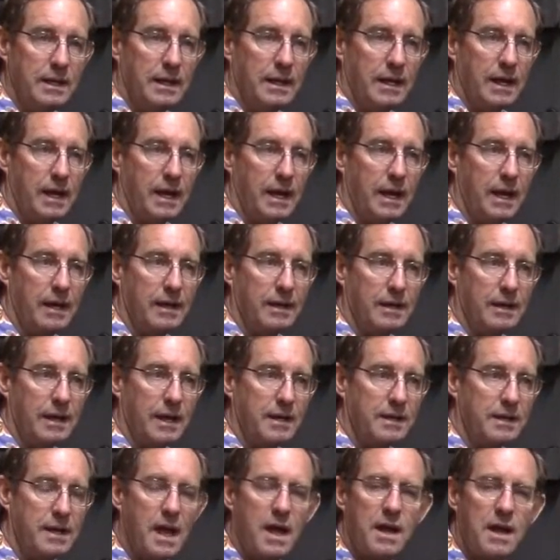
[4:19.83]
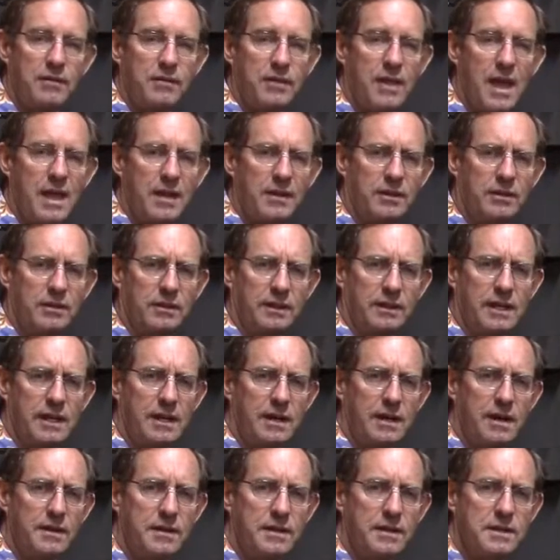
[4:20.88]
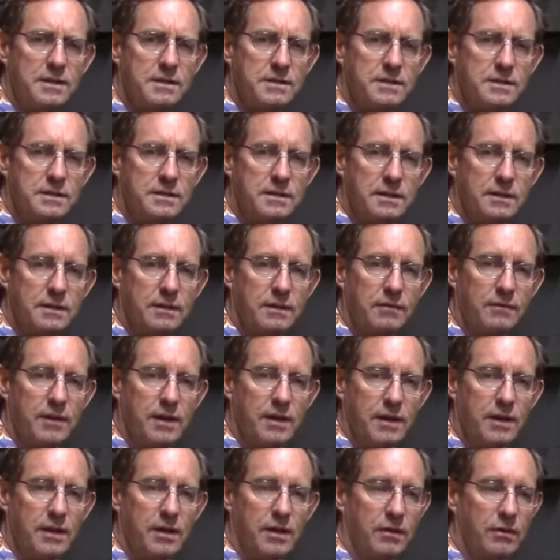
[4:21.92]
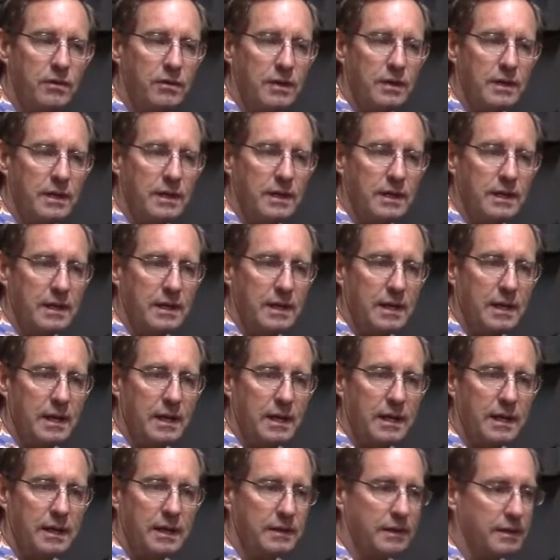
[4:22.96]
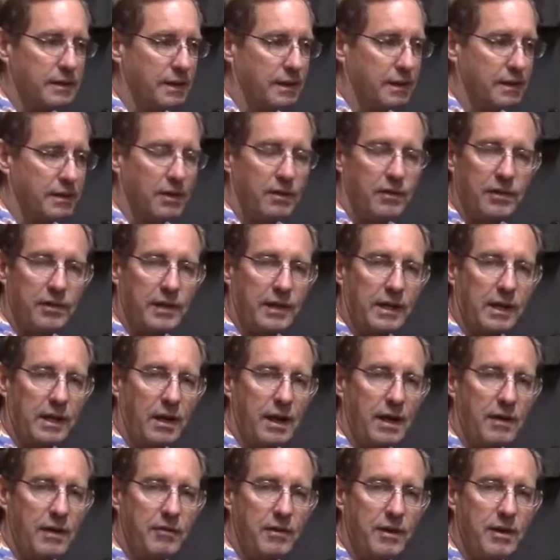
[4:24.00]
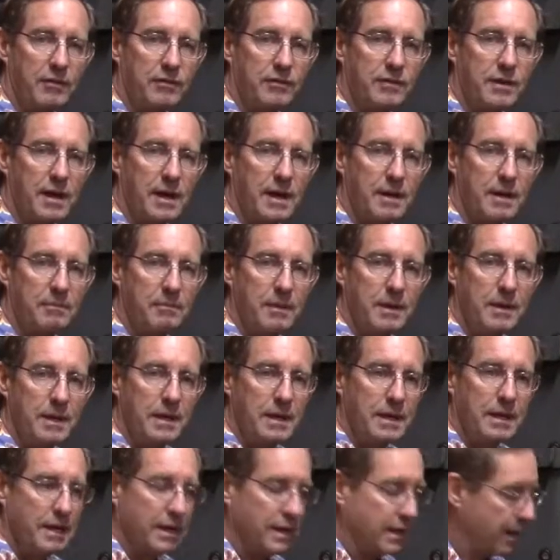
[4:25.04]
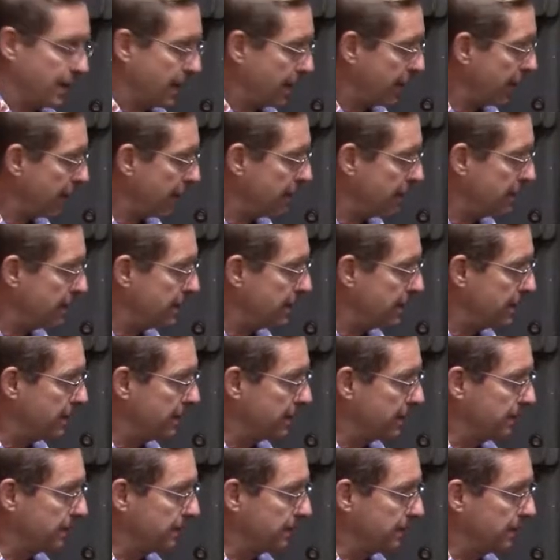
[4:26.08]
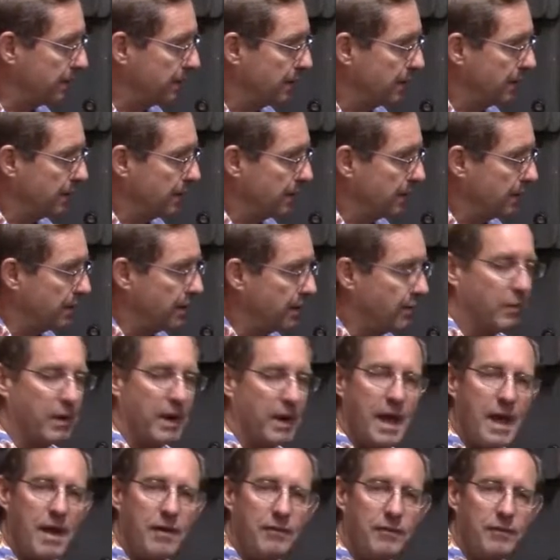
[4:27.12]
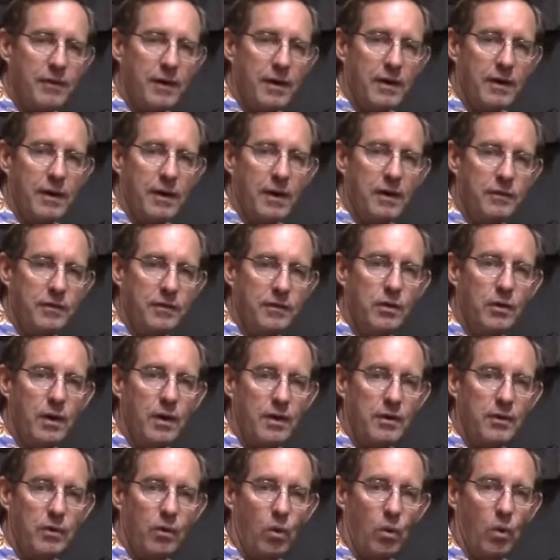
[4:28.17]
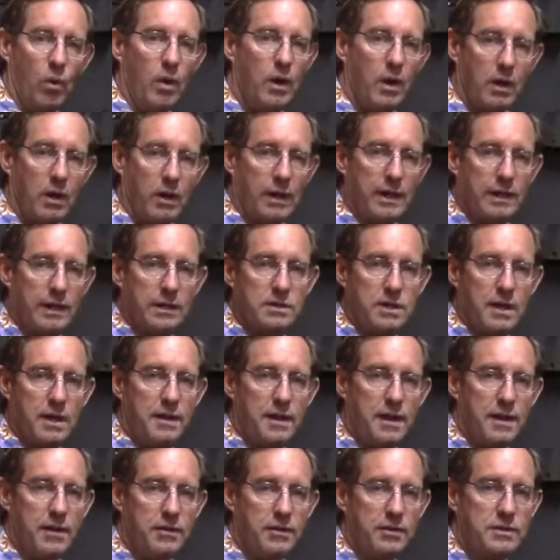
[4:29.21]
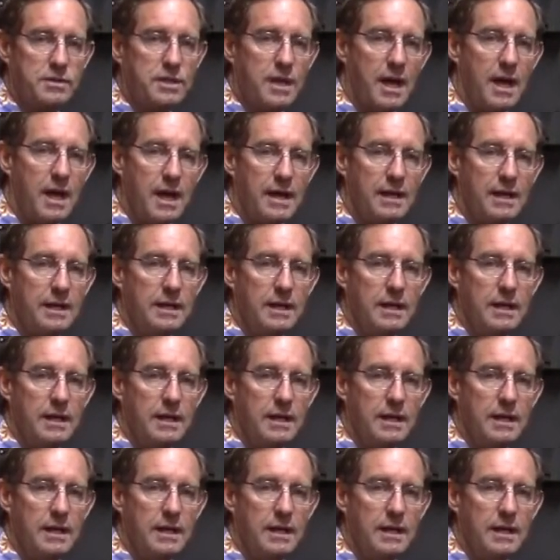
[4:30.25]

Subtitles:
I doubt if that'll get on this video. I don't think I'll have enough time. And then we have a few other oil leaks on the other side